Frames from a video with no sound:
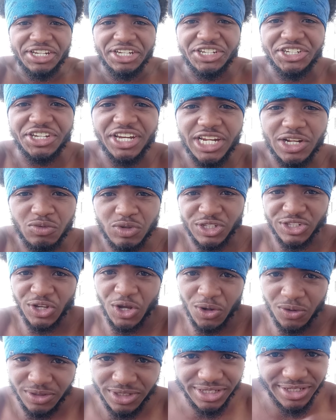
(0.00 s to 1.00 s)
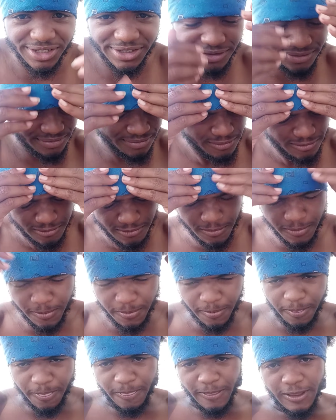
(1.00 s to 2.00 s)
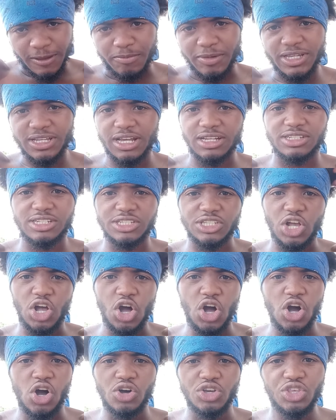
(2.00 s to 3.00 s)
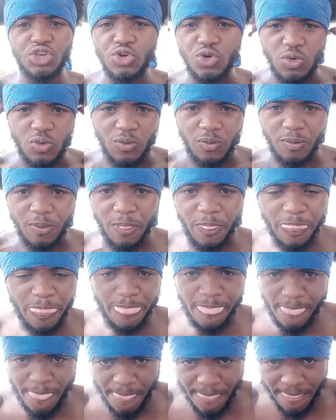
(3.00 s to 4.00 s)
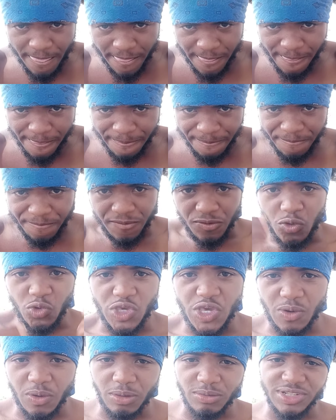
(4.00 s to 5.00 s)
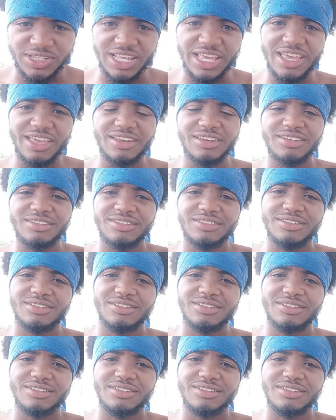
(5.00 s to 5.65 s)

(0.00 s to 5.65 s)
shitty results, because it's all you. You get what I'm saying?